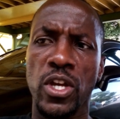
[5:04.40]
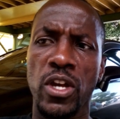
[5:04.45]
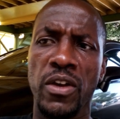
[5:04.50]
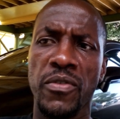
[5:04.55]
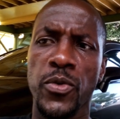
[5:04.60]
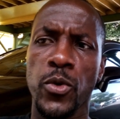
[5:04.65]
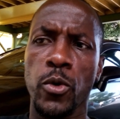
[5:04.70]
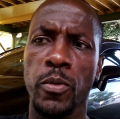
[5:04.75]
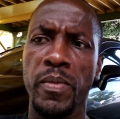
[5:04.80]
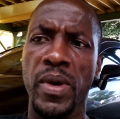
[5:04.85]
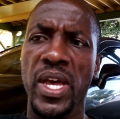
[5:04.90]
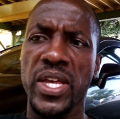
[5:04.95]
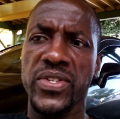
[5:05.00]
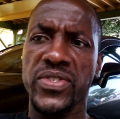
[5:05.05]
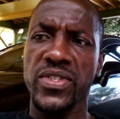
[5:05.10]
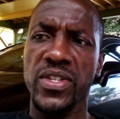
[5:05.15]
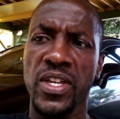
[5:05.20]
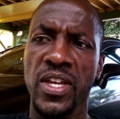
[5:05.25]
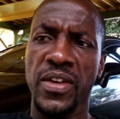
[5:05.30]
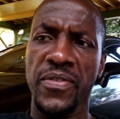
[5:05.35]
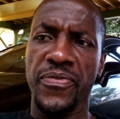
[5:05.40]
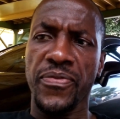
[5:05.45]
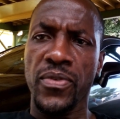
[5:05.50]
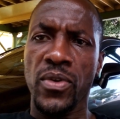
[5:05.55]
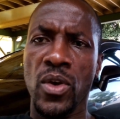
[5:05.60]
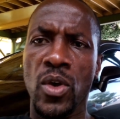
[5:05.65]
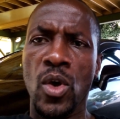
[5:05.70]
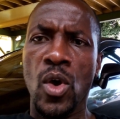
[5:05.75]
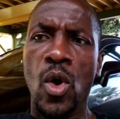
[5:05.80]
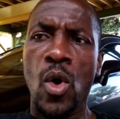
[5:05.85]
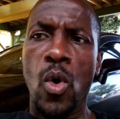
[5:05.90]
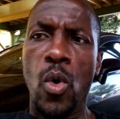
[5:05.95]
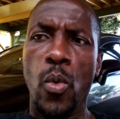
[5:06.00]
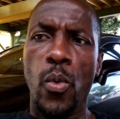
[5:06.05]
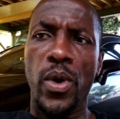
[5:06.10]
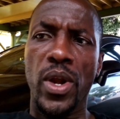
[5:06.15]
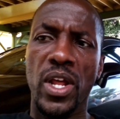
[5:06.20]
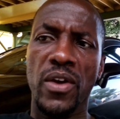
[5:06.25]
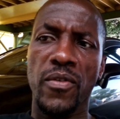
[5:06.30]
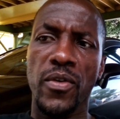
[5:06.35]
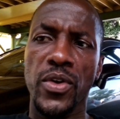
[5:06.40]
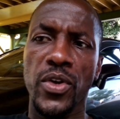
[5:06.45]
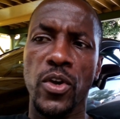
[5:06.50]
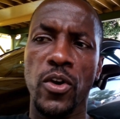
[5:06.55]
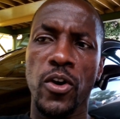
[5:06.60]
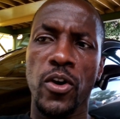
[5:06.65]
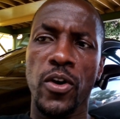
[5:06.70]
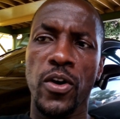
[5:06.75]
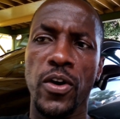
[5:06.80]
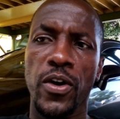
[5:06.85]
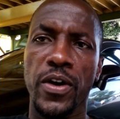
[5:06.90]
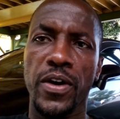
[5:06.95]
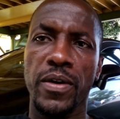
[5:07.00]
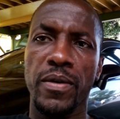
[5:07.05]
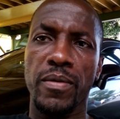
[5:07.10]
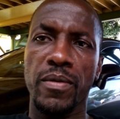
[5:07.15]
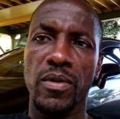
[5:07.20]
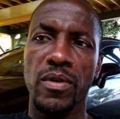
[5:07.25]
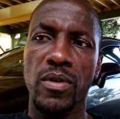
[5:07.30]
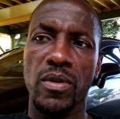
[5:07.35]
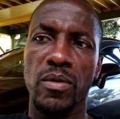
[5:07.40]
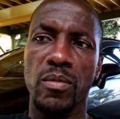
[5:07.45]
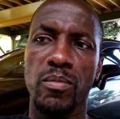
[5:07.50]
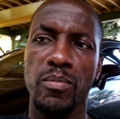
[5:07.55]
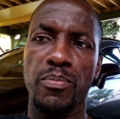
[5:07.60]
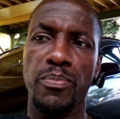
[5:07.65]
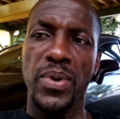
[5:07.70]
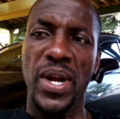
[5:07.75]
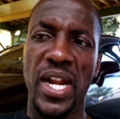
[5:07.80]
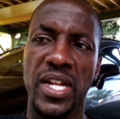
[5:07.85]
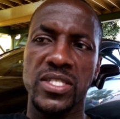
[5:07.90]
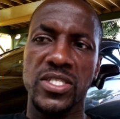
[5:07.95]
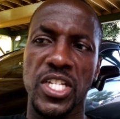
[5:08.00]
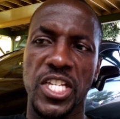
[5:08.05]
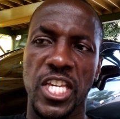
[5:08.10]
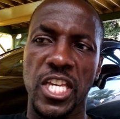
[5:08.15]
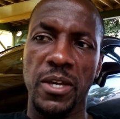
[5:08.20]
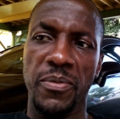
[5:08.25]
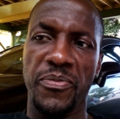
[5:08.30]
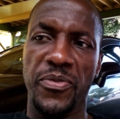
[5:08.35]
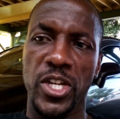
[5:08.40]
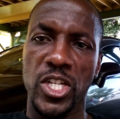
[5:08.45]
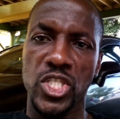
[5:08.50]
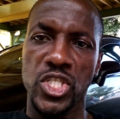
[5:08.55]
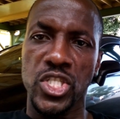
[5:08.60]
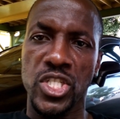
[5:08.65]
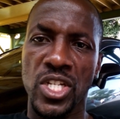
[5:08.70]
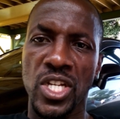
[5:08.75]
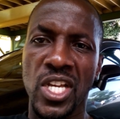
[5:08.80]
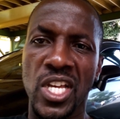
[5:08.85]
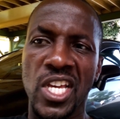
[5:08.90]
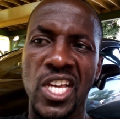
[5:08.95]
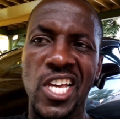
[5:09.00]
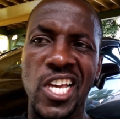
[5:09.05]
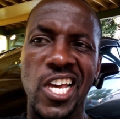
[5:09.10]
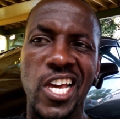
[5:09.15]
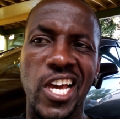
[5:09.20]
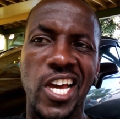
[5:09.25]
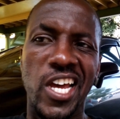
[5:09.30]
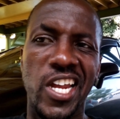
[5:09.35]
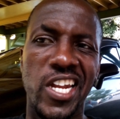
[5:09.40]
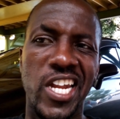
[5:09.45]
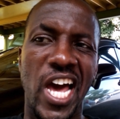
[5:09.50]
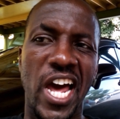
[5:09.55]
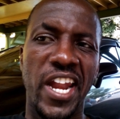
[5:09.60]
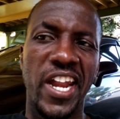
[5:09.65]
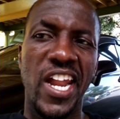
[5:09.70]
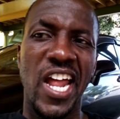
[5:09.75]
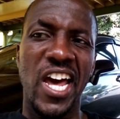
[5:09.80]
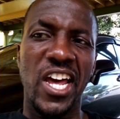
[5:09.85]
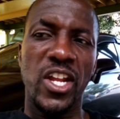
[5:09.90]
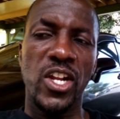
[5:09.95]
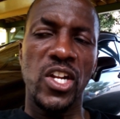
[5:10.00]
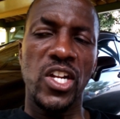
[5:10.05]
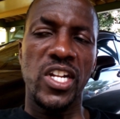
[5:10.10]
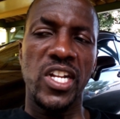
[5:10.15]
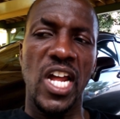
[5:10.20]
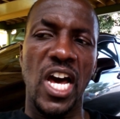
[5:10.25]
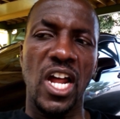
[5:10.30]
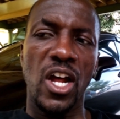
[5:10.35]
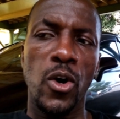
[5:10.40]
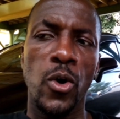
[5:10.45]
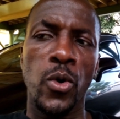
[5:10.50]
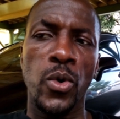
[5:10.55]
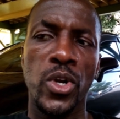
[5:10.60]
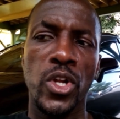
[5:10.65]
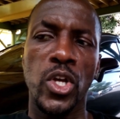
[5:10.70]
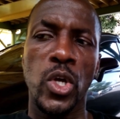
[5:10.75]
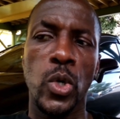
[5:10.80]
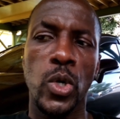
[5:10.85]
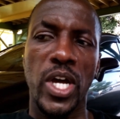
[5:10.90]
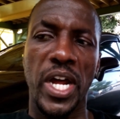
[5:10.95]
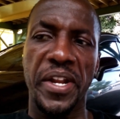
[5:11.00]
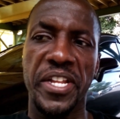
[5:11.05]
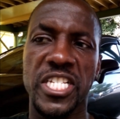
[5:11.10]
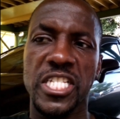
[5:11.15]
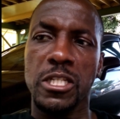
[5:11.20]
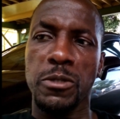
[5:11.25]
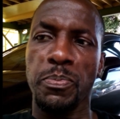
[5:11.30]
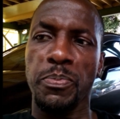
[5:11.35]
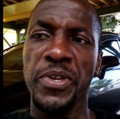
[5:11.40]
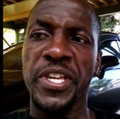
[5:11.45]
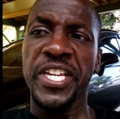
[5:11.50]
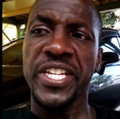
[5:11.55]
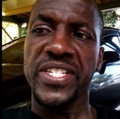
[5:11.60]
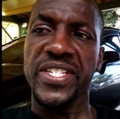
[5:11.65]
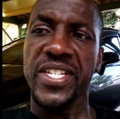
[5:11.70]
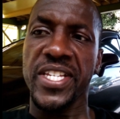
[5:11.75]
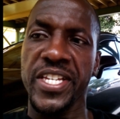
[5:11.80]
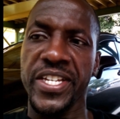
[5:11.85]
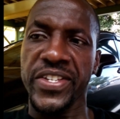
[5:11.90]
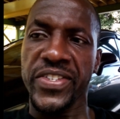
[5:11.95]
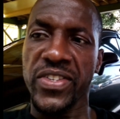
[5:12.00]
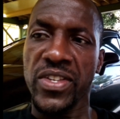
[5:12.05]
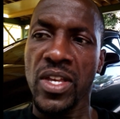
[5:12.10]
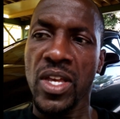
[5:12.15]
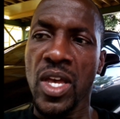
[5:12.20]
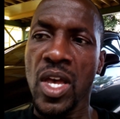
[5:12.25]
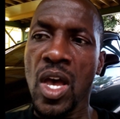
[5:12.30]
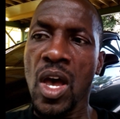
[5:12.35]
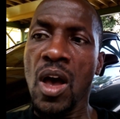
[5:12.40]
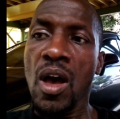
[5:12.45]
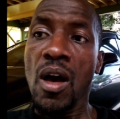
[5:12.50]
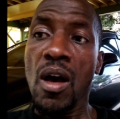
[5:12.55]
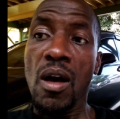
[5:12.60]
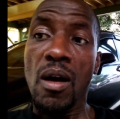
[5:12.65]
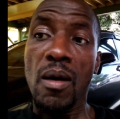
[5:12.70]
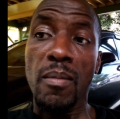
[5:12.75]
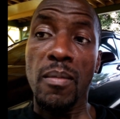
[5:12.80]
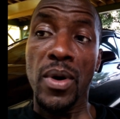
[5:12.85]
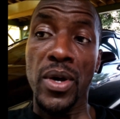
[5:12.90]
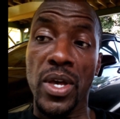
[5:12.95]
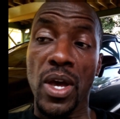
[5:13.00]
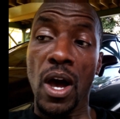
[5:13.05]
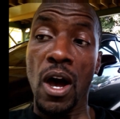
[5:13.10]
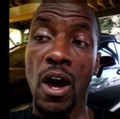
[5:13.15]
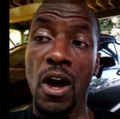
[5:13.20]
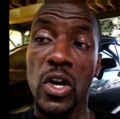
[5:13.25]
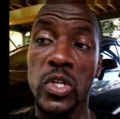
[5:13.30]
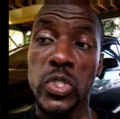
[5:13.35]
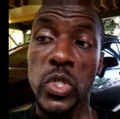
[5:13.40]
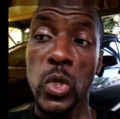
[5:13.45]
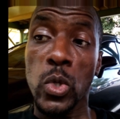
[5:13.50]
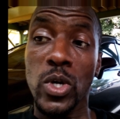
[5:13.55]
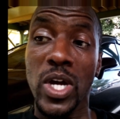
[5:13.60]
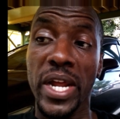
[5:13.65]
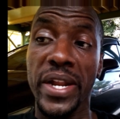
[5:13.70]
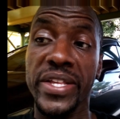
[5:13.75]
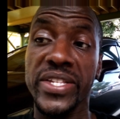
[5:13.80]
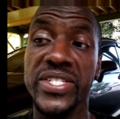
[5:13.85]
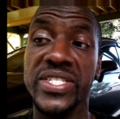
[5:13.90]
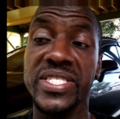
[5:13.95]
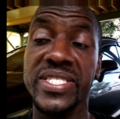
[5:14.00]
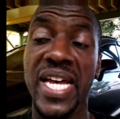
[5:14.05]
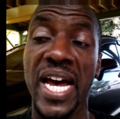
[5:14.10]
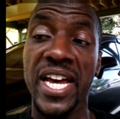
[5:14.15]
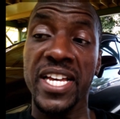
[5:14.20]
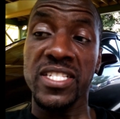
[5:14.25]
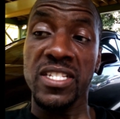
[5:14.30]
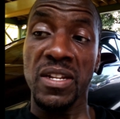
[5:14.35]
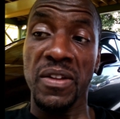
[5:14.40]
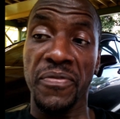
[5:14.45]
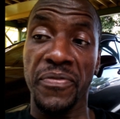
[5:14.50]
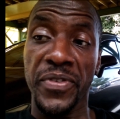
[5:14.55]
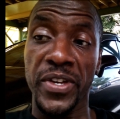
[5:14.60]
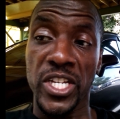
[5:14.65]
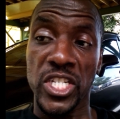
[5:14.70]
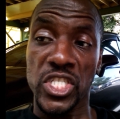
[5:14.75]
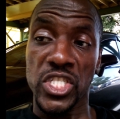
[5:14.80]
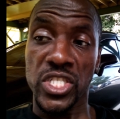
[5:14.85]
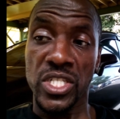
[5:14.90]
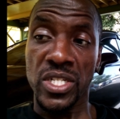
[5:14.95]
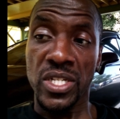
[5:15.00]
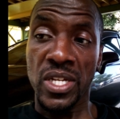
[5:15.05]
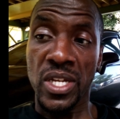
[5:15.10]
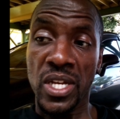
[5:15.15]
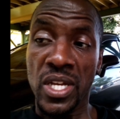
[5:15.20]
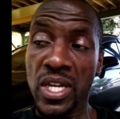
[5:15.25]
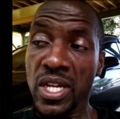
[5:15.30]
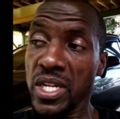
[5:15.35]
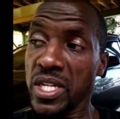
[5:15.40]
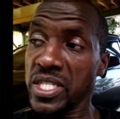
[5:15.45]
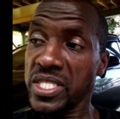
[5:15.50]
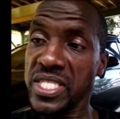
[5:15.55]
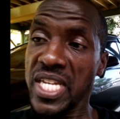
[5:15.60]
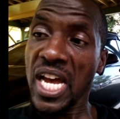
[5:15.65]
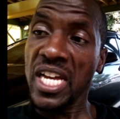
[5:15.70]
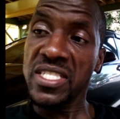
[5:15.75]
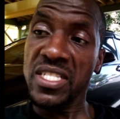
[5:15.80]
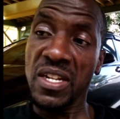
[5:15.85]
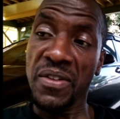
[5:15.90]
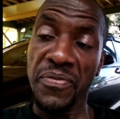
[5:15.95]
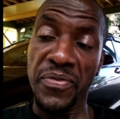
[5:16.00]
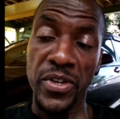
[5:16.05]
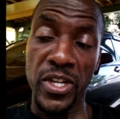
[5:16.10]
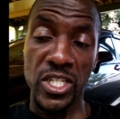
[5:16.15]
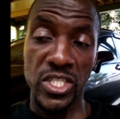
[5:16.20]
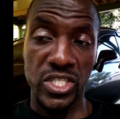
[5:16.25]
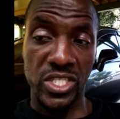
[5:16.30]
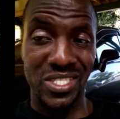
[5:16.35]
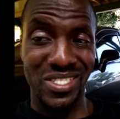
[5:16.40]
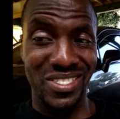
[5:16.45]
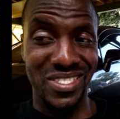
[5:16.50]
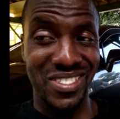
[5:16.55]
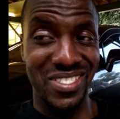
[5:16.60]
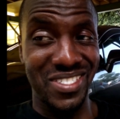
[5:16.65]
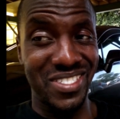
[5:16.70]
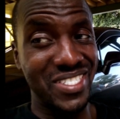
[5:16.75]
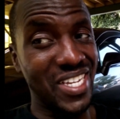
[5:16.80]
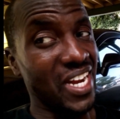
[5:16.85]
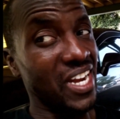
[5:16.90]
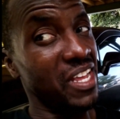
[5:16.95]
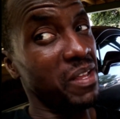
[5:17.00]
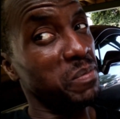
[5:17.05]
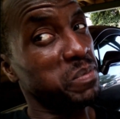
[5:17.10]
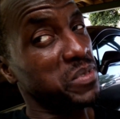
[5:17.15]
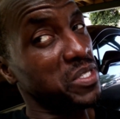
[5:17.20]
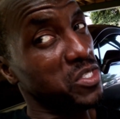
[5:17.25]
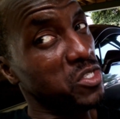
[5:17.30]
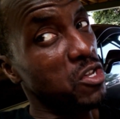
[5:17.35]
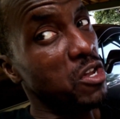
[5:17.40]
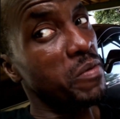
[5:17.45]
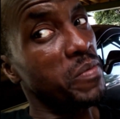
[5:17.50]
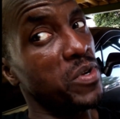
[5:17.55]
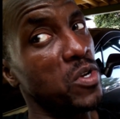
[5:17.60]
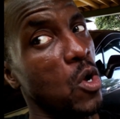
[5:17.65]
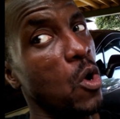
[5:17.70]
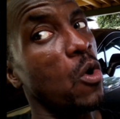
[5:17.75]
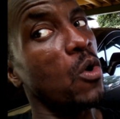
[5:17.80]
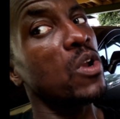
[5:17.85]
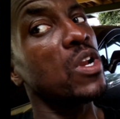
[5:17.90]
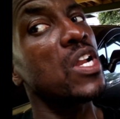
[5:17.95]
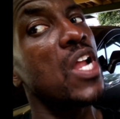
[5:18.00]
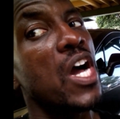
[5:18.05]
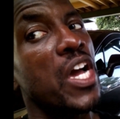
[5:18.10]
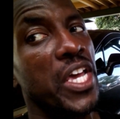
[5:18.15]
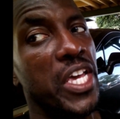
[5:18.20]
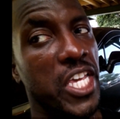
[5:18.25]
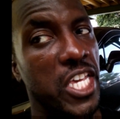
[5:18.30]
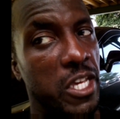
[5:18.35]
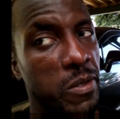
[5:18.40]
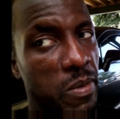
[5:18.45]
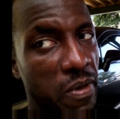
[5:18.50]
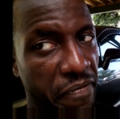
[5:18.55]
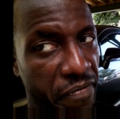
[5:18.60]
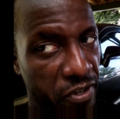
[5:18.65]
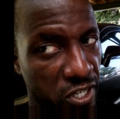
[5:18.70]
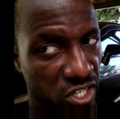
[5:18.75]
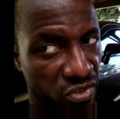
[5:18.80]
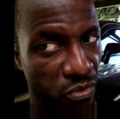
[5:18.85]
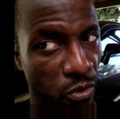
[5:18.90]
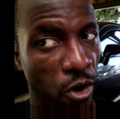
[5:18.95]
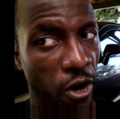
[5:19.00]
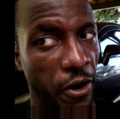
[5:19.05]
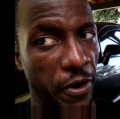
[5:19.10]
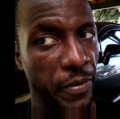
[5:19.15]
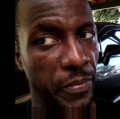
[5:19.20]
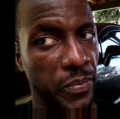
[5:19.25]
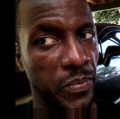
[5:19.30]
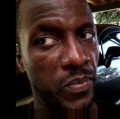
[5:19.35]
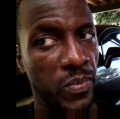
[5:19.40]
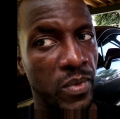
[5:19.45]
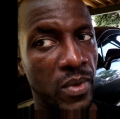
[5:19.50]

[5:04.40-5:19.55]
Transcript: serve you best if, whenever you're planning to keep fish, that not only you look at the species, but you also look at the size of the fish. The size of the fish can help determine how long you keep the fish for.